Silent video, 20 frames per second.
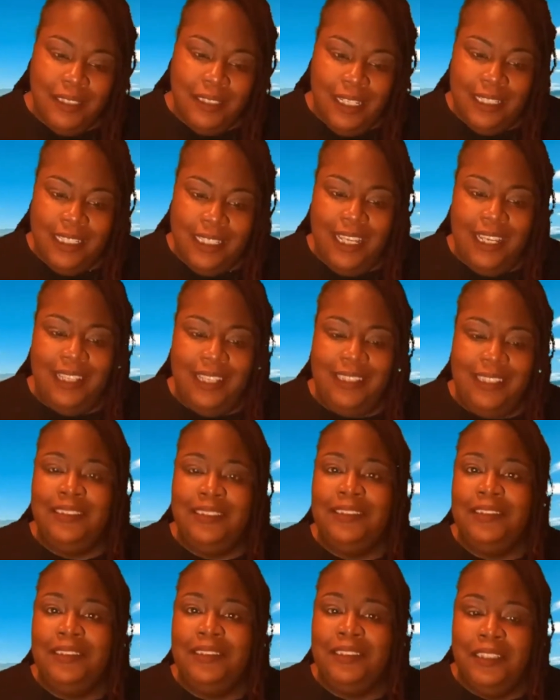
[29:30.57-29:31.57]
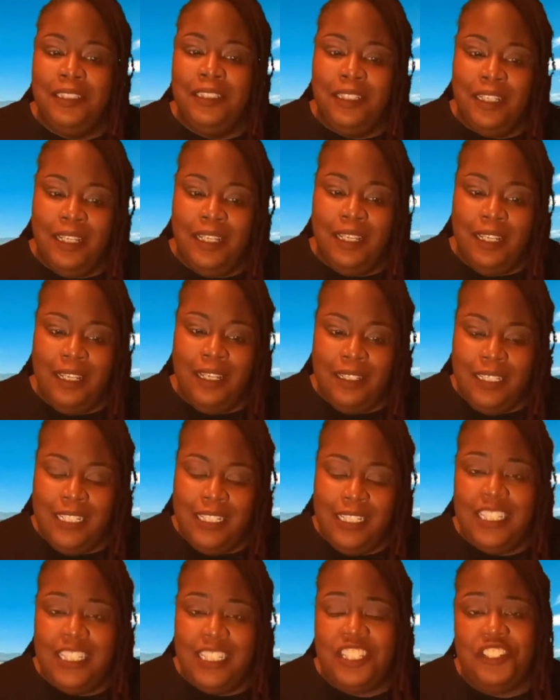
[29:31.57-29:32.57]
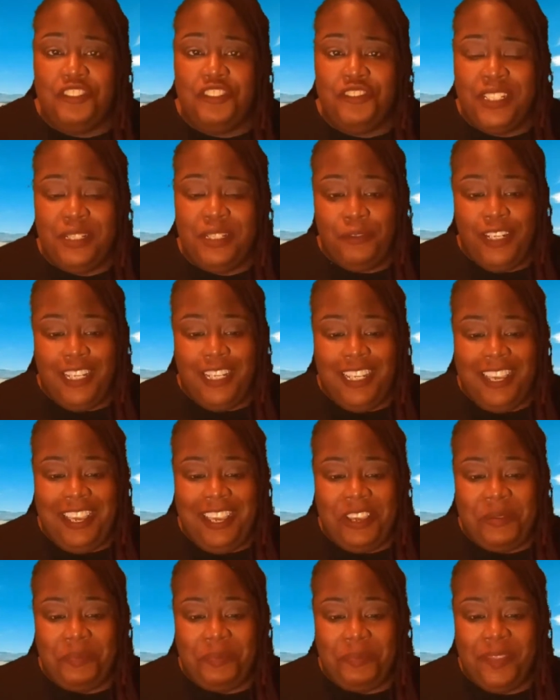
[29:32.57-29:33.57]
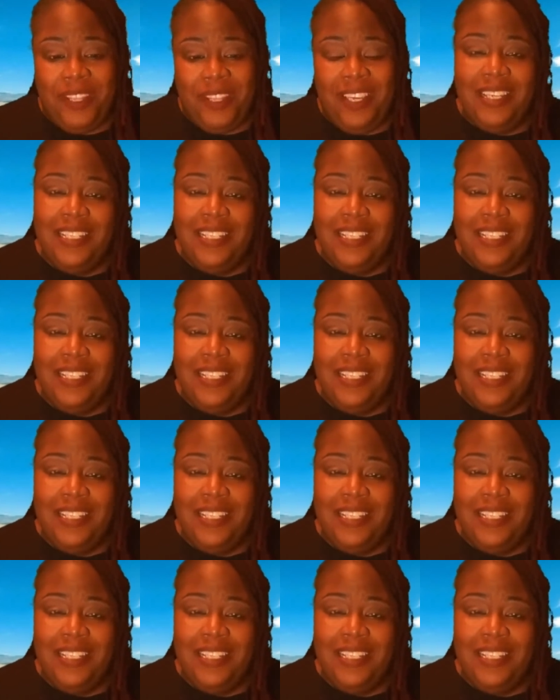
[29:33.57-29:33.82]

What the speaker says: again, this is Katrina Brittingham